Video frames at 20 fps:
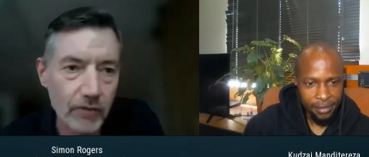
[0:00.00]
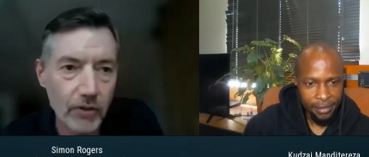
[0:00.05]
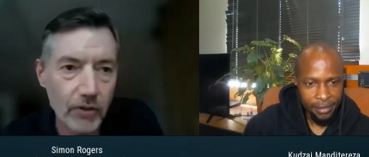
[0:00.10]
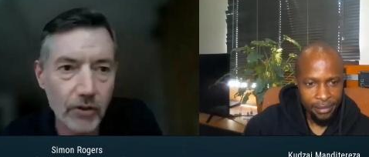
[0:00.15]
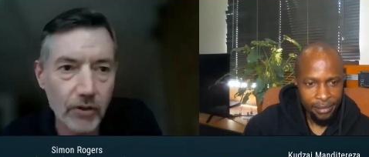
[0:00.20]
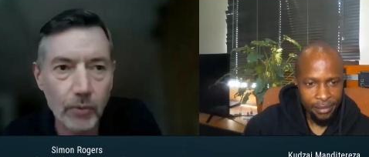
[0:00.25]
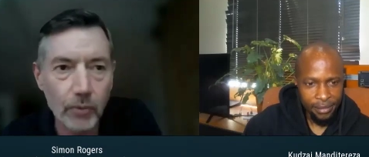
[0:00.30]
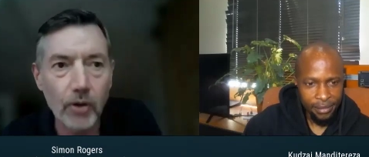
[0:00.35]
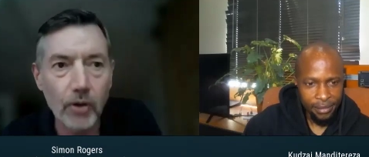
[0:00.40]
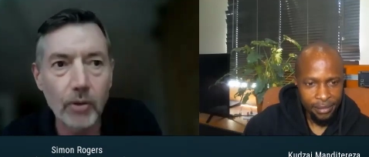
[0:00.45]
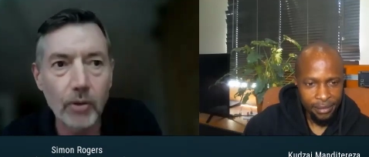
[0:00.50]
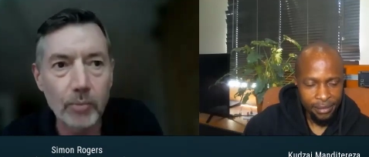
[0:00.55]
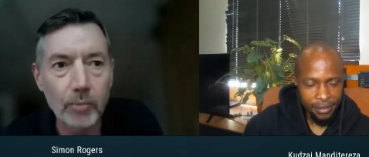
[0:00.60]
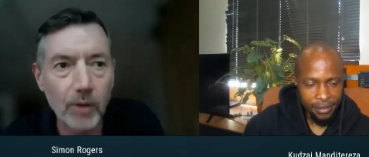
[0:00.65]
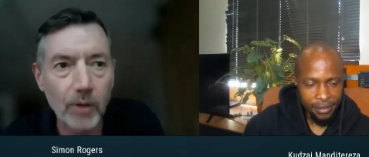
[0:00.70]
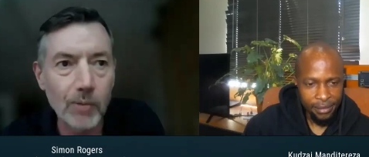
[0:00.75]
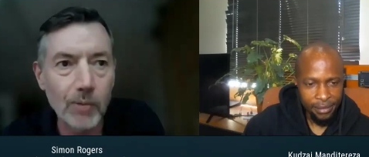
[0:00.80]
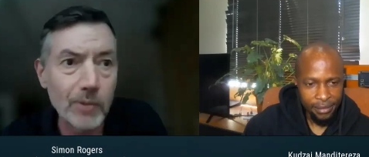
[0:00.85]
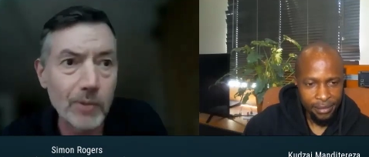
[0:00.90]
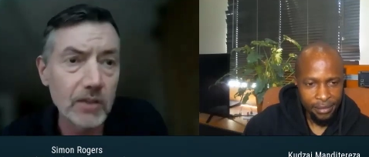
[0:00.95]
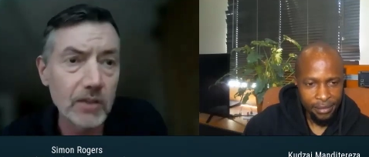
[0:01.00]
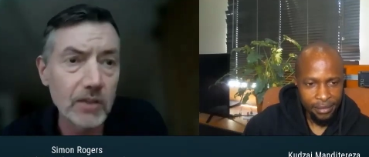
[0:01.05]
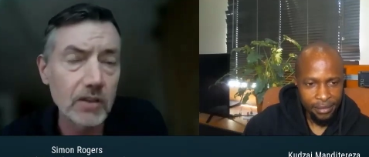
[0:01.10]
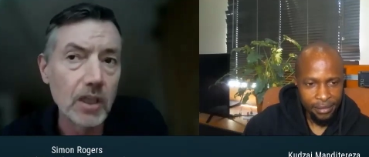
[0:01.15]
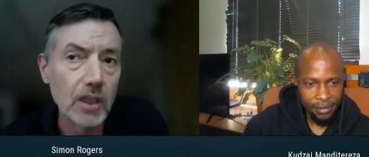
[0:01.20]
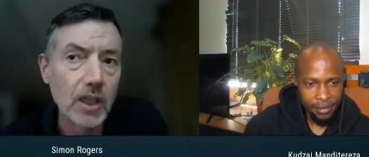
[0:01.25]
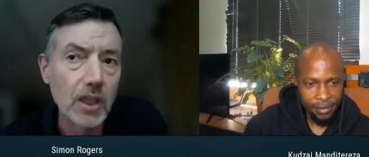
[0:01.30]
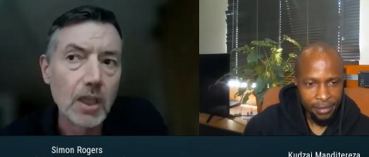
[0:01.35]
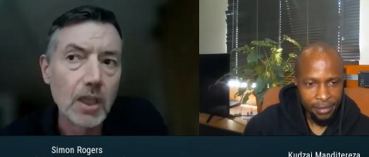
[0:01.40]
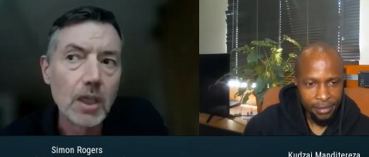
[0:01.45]
Speaker 1: further what the problem is.
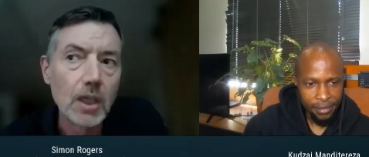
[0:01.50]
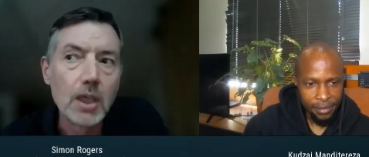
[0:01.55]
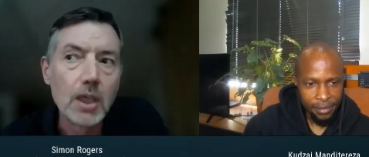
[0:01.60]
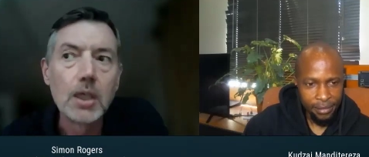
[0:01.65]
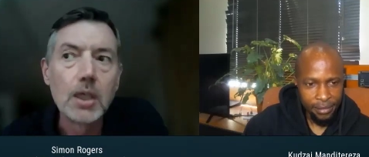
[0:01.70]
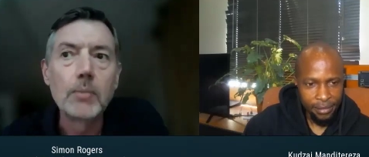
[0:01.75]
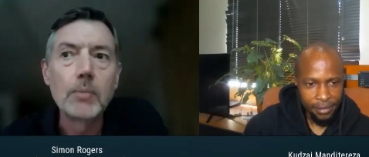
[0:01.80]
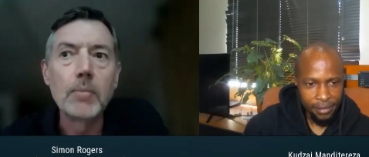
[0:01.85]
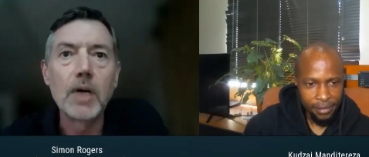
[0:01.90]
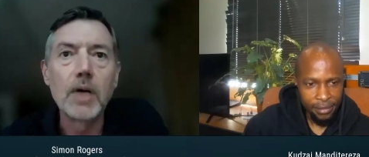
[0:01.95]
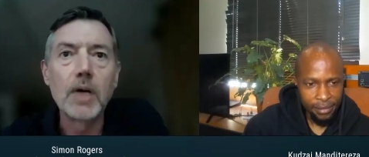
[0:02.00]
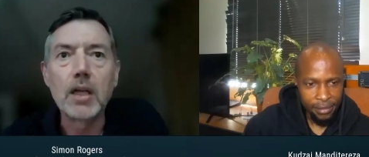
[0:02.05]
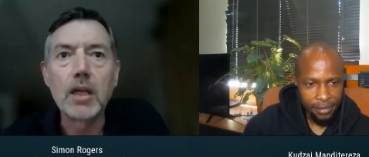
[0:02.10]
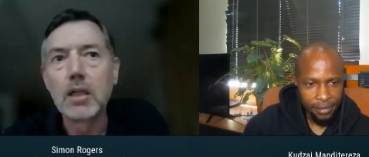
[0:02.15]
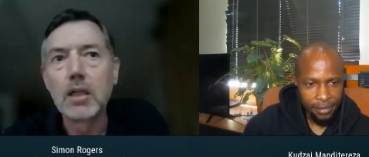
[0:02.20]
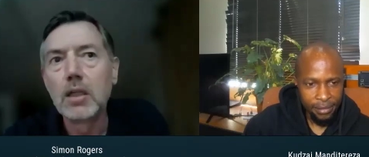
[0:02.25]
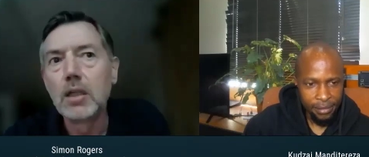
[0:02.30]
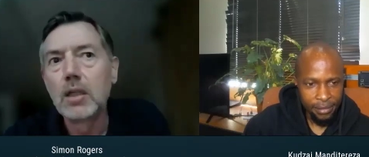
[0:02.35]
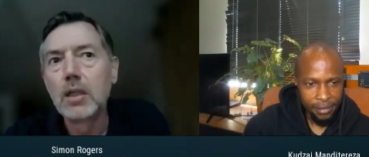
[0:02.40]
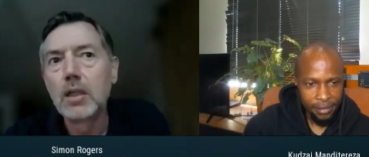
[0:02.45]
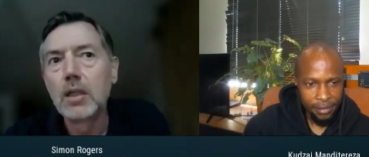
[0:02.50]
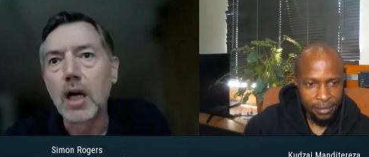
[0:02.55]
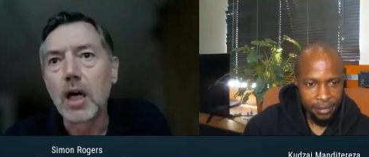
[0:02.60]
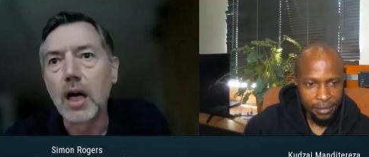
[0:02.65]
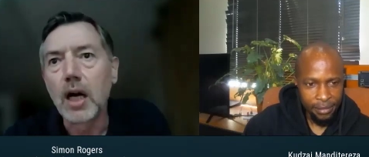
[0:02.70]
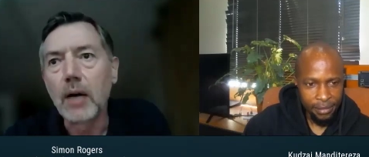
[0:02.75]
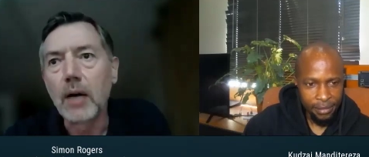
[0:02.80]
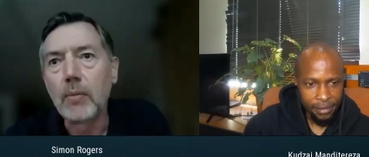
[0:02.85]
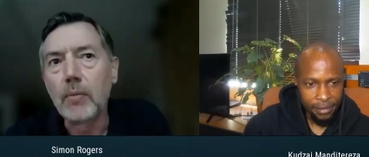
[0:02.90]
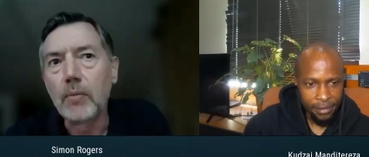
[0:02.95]
But
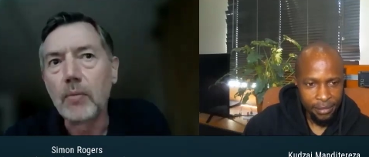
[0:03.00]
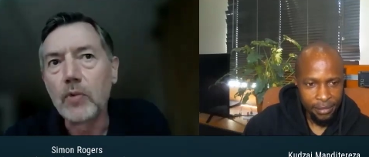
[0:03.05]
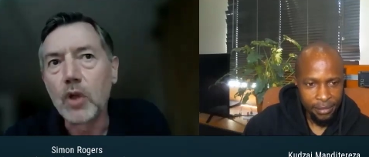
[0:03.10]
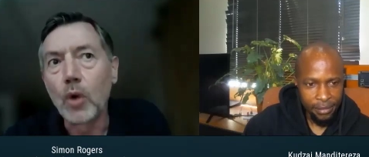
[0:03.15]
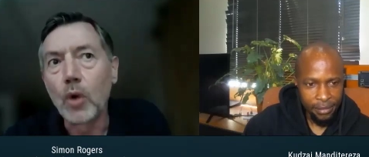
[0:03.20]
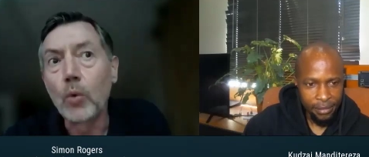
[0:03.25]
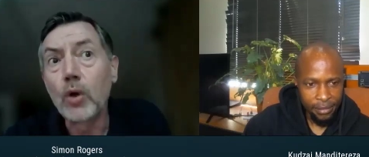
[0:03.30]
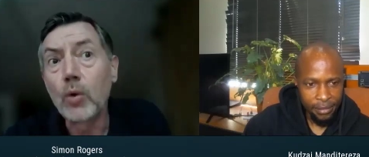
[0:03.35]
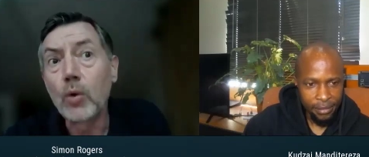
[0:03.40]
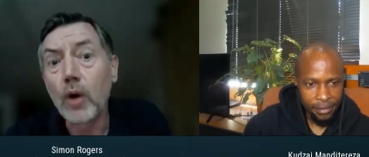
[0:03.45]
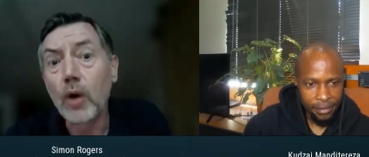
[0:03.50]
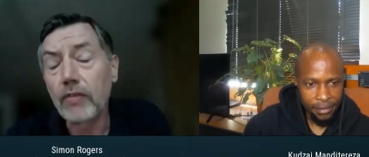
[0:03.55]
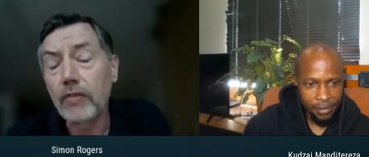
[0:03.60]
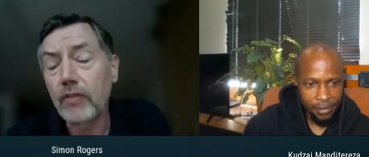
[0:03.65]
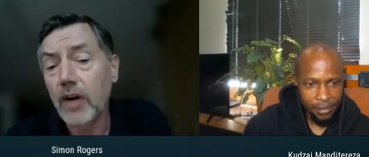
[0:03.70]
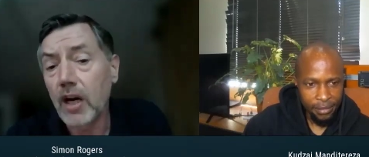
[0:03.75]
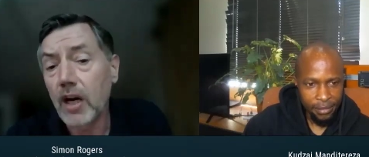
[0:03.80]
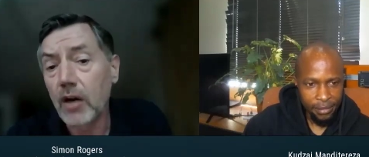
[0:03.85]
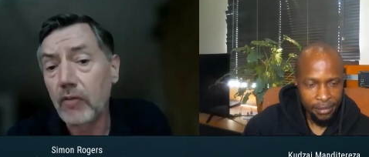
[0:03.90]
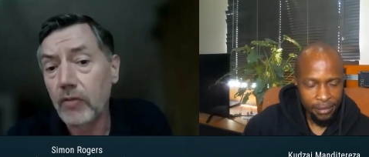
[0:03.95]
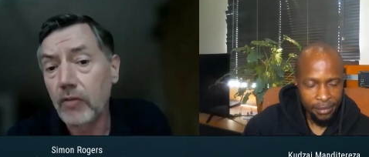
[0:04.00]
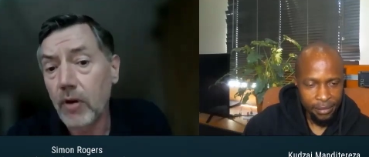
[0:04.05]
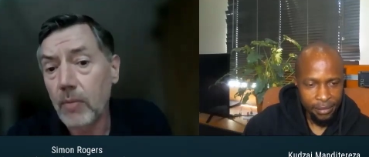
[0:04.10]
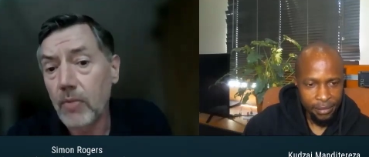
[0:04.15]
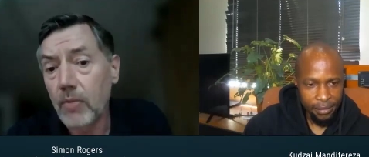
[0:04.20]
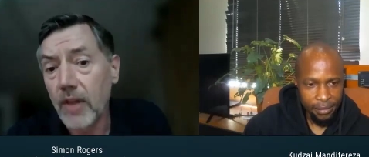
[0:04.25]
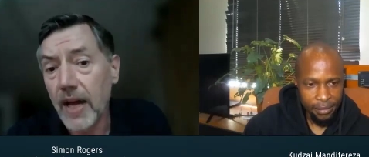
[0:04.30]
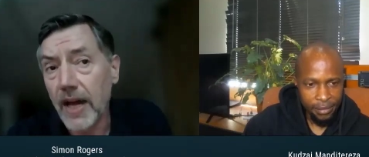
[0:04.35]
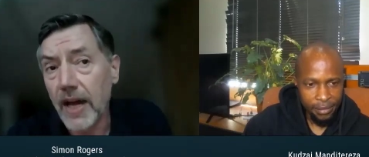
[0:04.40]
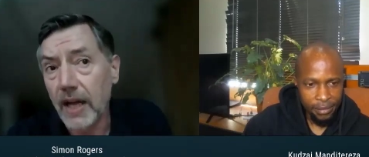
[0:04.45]
um, you know, we're quite far
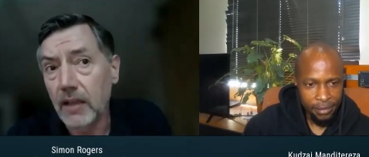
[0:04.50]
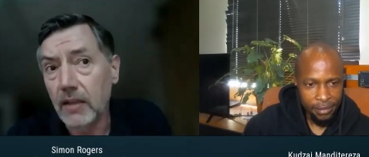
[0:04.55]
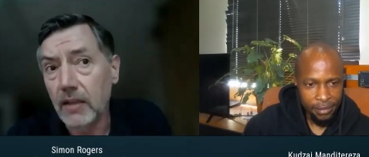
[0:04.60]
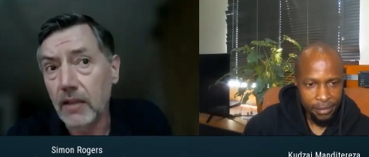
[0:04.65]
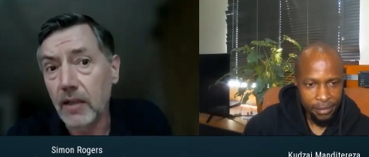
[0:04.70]
from that.